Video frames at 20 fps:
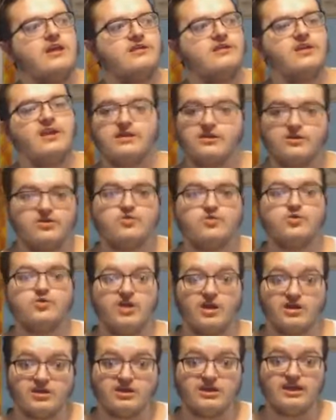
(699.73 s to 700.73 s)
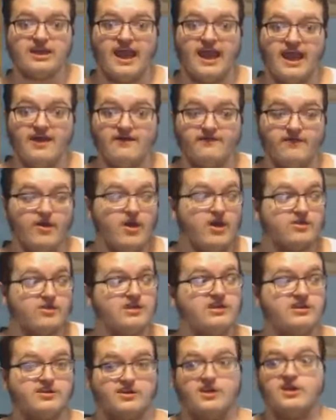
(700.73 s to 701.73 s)
It's like you suddenly have
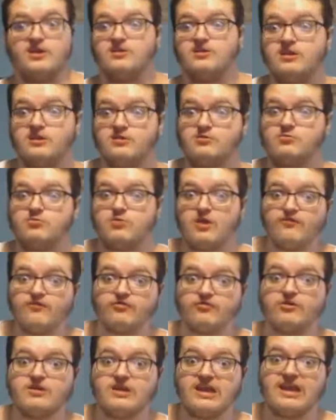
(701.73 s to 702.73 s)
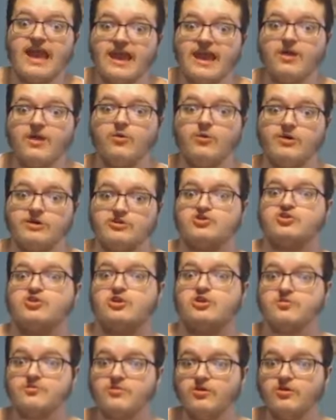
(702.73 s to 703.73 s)
this different language
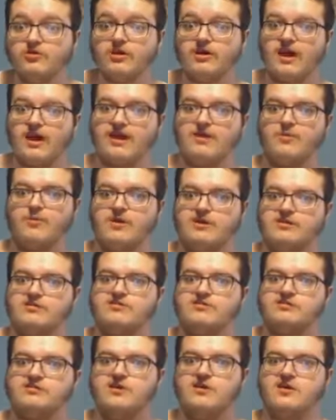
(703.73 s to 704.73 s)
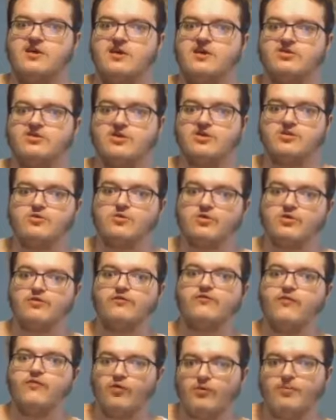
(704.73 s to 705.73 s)
to communicate with that you
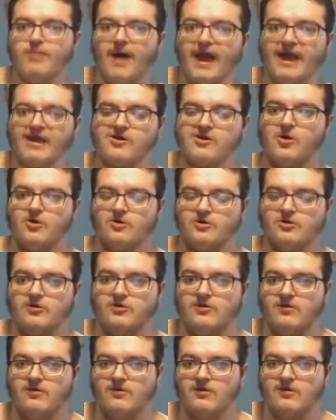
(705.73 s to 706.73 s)
can fall back on.